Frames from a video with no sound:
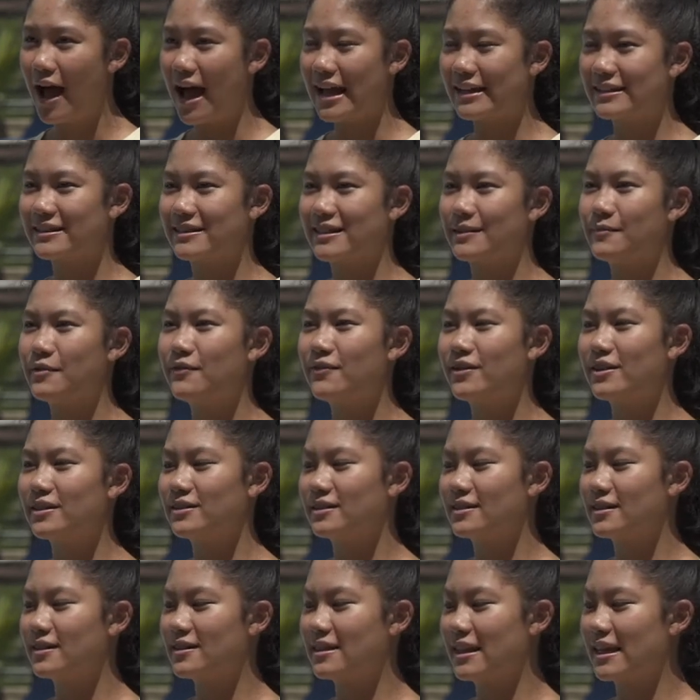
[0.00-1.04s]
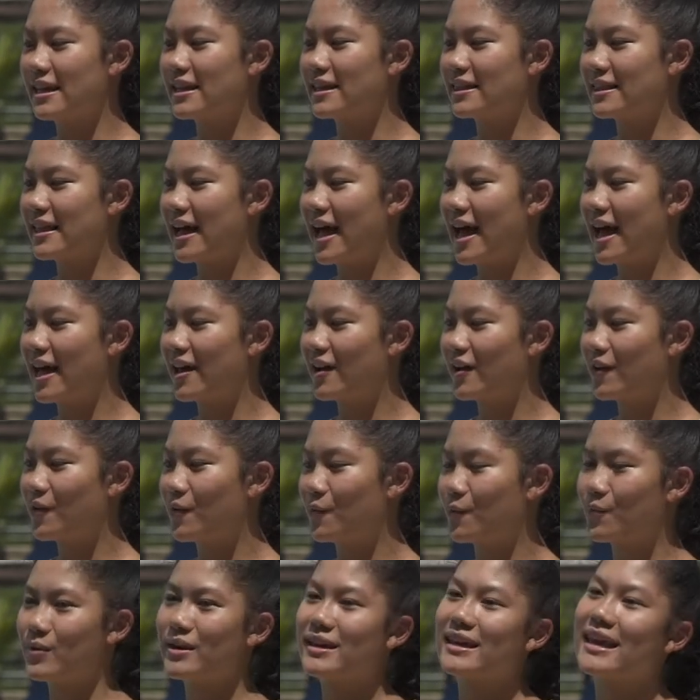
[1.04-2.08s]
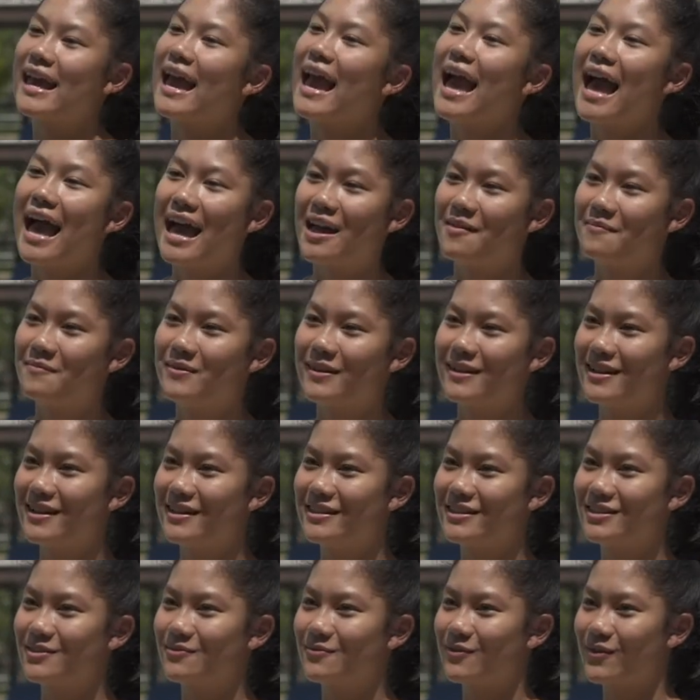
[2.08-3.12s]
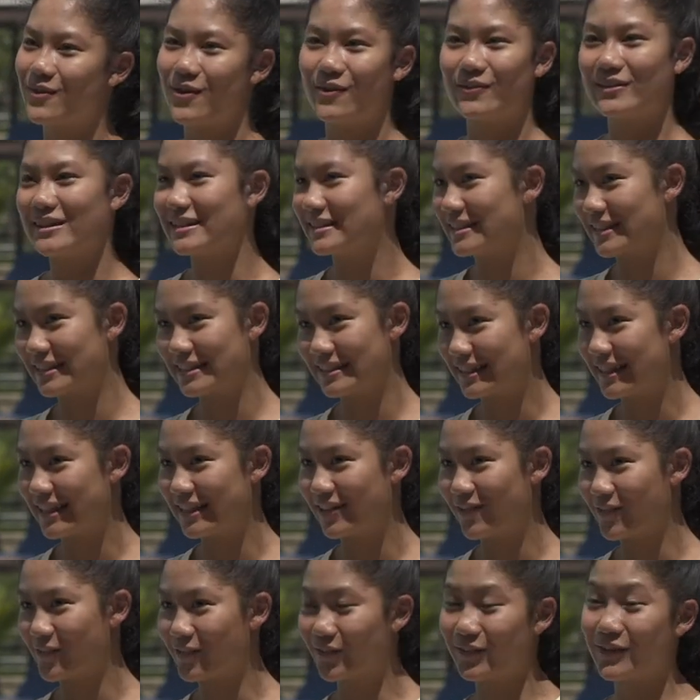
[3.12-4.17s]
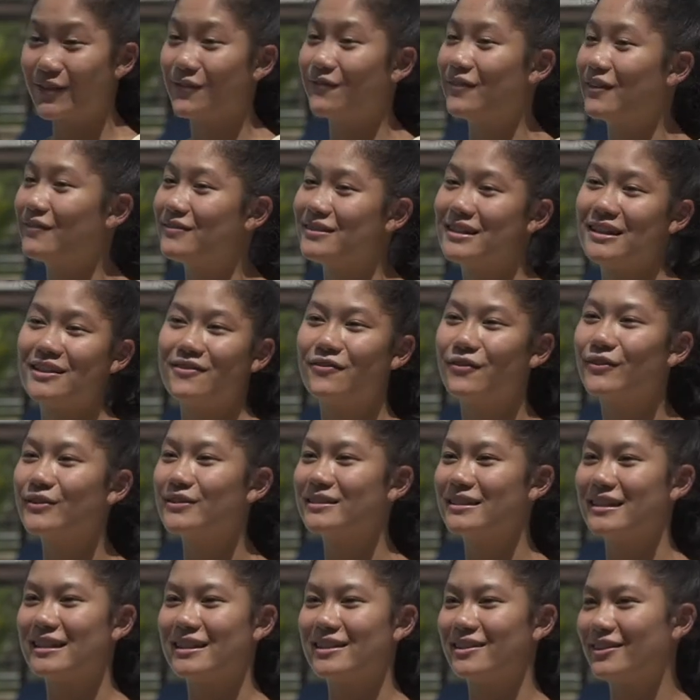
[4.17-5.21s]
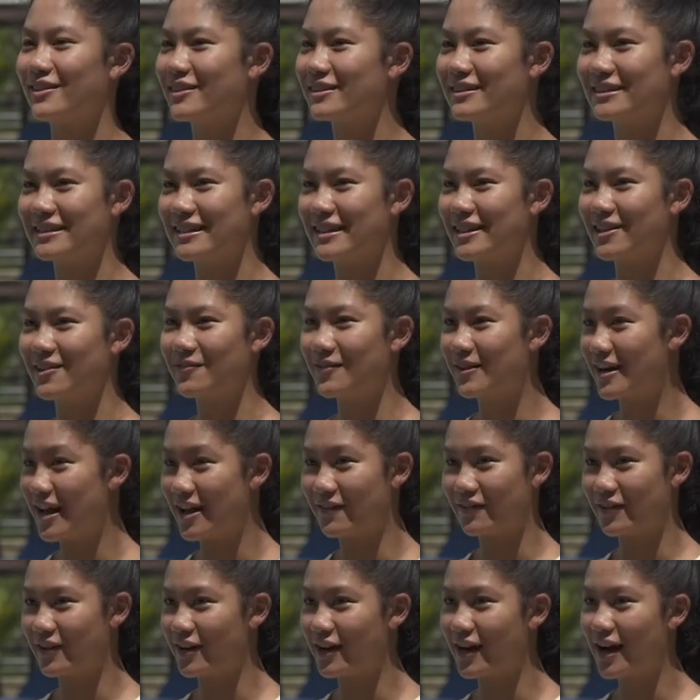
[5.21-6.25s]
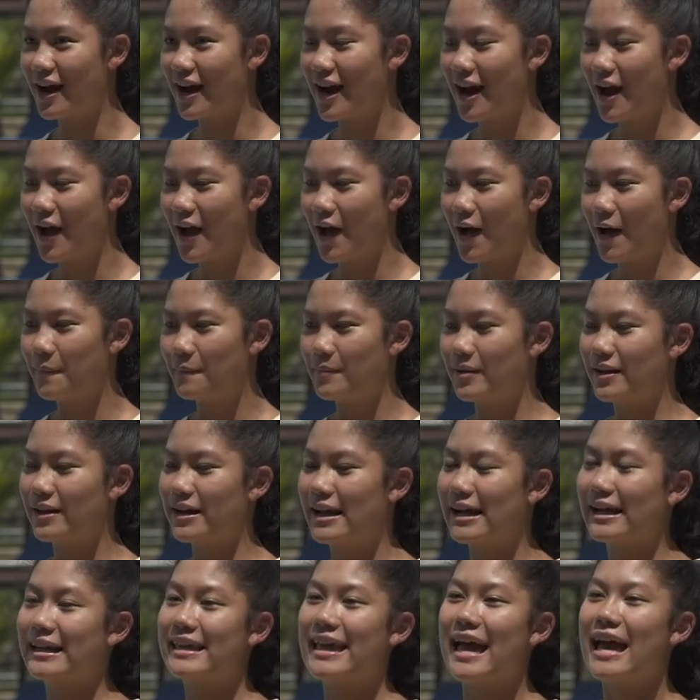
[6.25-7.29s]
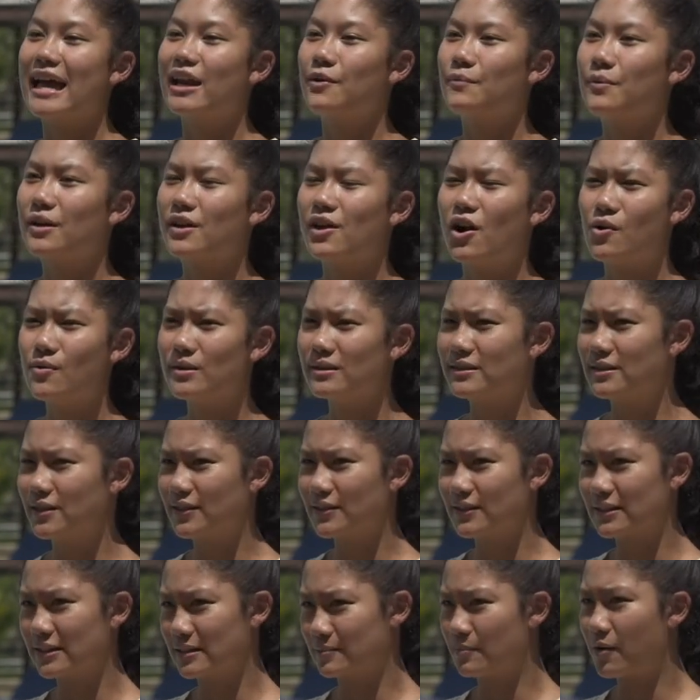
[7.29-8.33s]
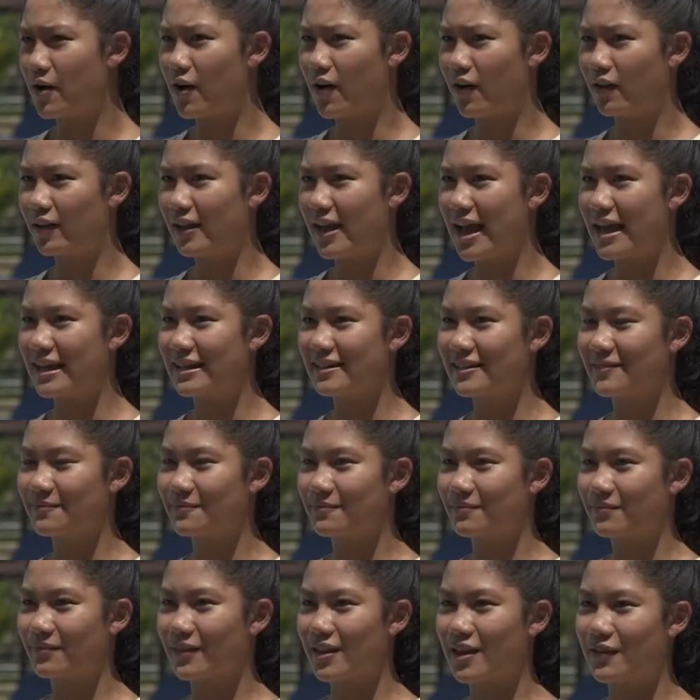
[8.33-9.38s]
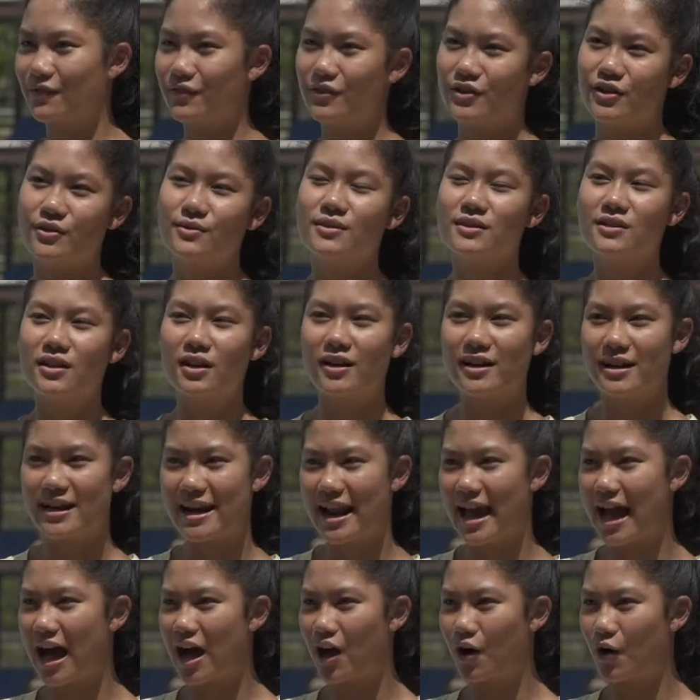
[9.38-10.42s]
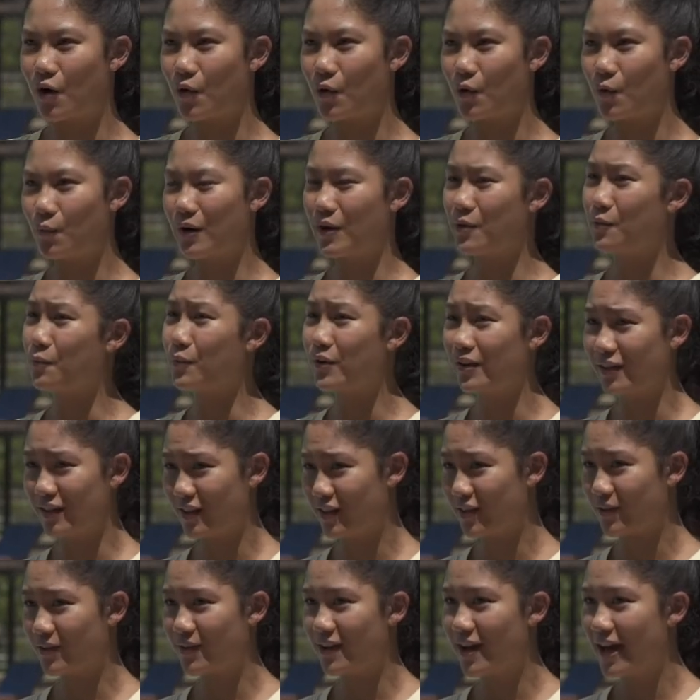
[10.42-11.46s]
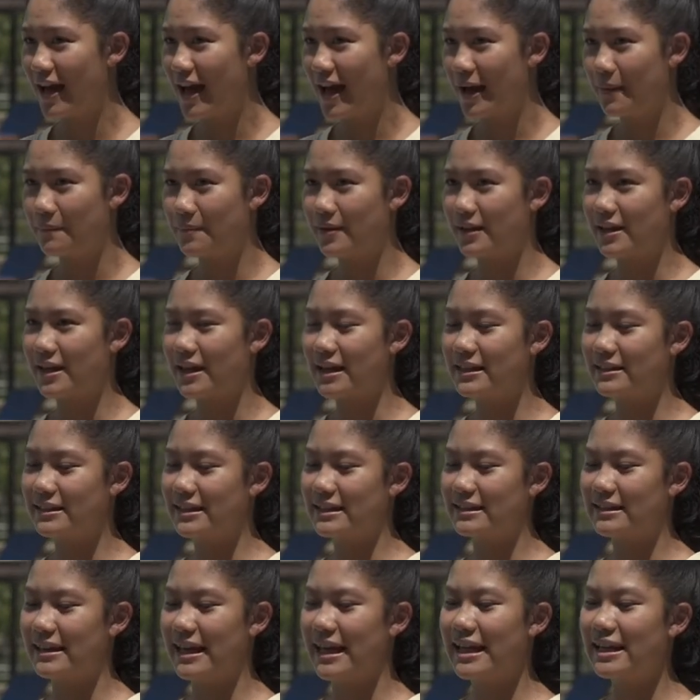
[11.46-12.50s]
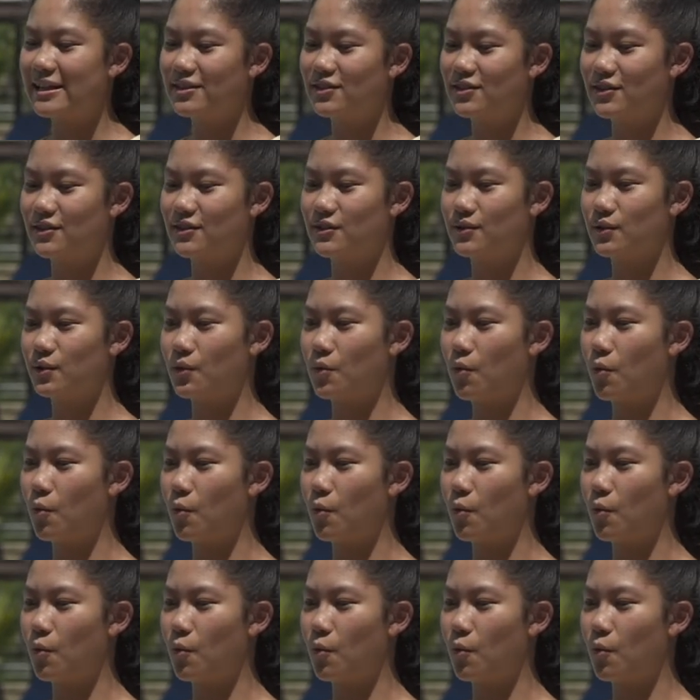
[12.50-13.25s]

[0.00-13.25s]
And some of us think that we can't because we're only 16 or we're only 15, 14, 13, whatever. But again, we can always start small. And if we don't start now, when will you? Because it takes just